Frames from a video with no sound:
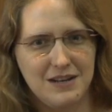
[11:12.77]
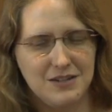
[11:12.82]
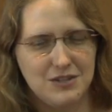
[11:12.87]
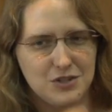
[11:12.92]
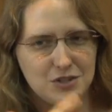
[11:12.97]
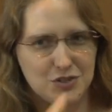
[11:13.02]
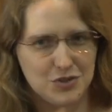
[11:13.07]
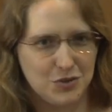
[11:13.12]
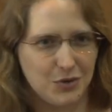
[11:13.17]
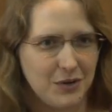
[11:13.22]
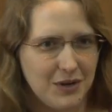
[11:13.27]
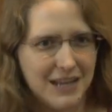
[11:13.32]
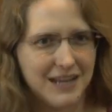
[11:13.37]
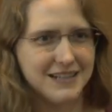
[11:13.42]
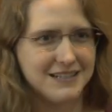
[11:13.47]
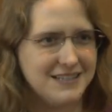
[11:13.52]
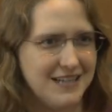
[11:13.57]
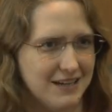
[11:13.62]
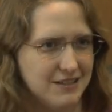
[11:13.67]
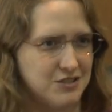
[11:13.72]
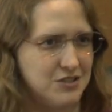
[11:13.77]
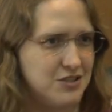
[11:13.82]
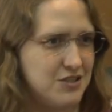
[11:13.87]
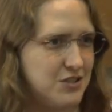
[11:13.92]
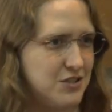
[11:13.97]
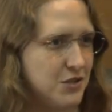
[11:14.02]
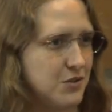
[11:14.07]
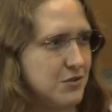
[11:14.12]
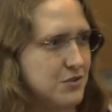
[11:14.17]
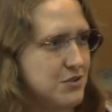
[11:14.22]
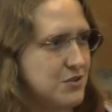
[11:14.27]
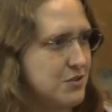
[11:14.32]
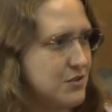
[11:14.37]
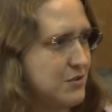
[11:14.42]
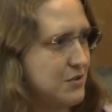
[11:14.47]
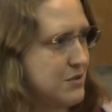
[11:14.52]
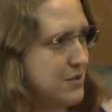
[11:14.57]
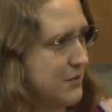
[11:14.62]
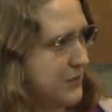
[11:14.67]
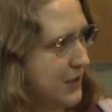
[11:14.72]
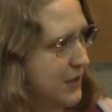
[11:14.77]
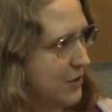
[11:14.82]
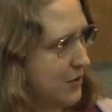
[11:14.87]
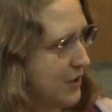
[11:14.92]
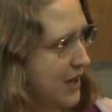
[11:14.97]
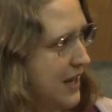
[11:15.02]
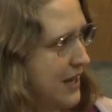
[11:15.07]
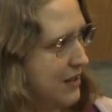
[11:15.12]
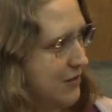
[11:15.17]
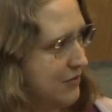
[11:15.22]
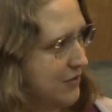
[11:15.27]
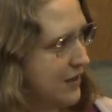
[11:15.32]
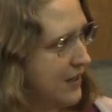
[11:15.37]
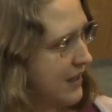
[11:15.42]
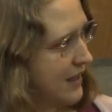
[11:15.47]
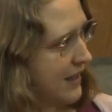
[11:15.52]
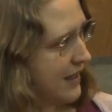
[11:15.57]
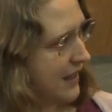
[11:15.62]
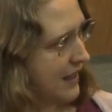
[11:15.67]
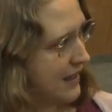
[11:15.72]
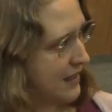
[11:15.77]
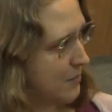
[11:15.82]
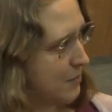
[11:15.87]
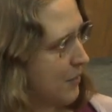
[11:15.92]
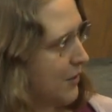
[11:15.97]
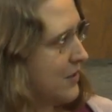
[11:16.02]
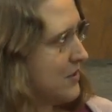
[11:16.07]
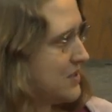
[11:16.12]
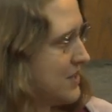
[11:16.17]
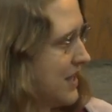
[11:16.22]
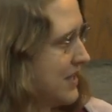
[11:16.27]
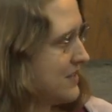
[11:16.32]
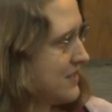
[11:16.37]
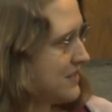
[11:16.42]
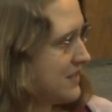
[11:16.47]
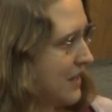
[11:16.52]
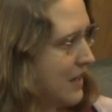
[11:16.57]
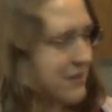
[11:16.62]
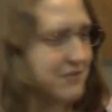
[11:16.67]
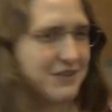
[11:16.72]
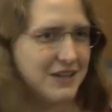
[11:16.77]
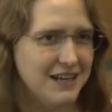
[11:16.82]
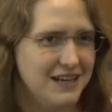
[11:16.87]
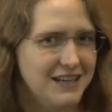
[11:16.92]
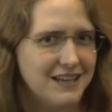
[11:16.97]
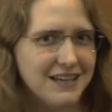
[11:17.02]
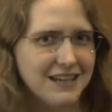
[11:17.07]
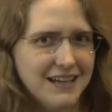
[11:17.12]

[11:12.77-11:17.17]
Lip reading: destroying text to also do something creative in the process of it,